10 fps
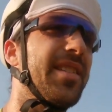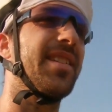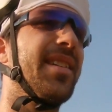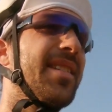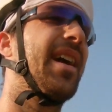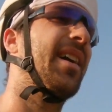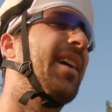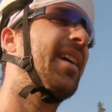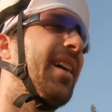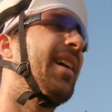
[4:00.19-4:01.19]
distance.
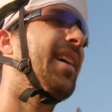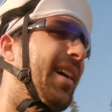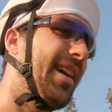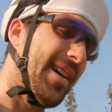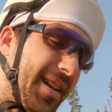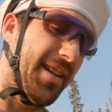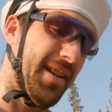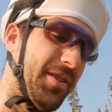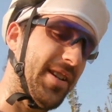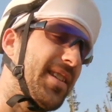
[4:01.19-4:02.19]
And
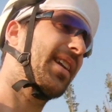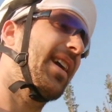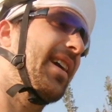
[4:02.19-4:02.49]
just in